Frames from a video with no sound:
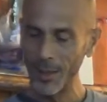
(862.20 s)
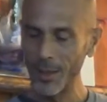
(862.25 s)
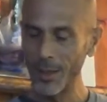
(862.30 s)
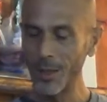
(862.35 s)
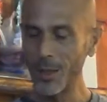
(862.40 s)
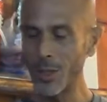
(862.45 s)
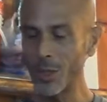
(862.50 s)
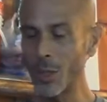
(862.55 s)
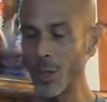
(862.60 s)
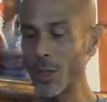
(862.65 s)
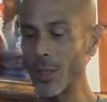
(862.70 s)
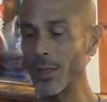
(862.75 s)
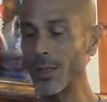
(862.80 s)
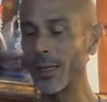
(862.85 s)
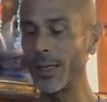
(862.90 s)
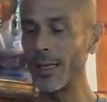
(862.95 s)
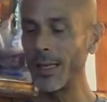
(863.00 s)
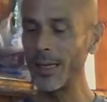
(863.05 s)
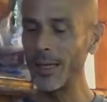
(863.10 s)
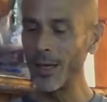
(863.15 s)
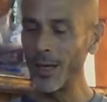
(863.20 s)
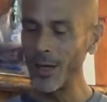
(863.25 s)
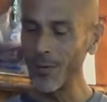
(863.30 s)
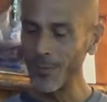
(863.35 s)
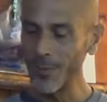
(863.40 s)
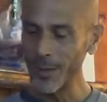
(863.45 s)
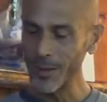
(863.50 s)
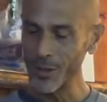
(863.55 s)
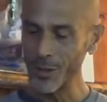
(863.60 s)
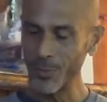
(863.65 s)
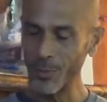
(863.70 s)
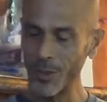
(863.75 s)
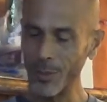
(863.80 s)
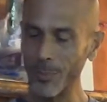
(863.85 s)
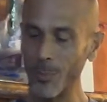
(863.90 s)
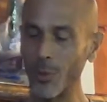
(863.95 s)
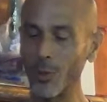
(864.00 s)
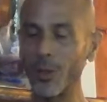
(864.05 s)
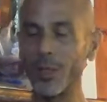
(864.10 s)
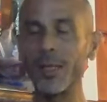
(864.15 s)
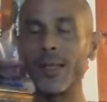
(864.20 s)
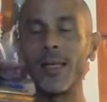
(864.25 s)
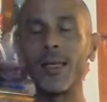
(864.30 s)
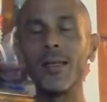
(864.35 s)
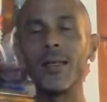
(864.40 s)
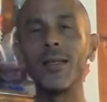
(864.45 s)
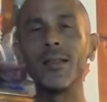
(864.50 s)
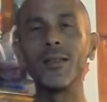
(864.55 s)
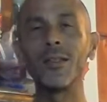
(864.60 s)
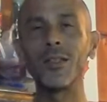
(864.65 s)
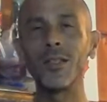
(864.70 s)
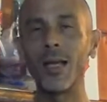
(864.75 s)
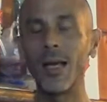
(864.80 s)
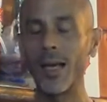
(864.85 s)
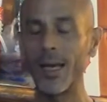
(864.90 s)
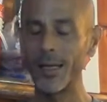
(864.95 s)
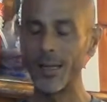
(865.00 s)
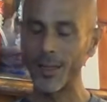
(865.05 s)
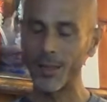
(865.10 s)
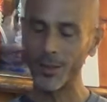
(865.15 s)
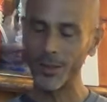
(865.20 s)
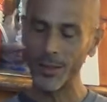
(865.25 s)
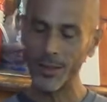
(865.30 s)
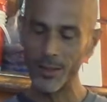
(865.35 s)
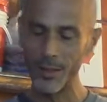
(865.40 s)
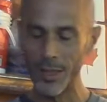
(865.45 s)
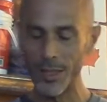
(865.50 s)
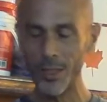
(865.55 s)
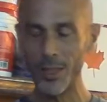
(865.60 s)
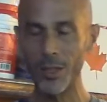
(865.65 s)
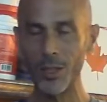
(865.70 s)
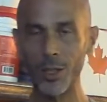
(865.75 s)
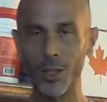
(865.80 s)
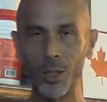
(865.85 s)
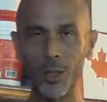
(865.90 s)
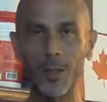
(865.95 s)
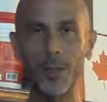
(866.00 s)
Turning the heat off. There's a bit more heat inside. It'll continue to cook.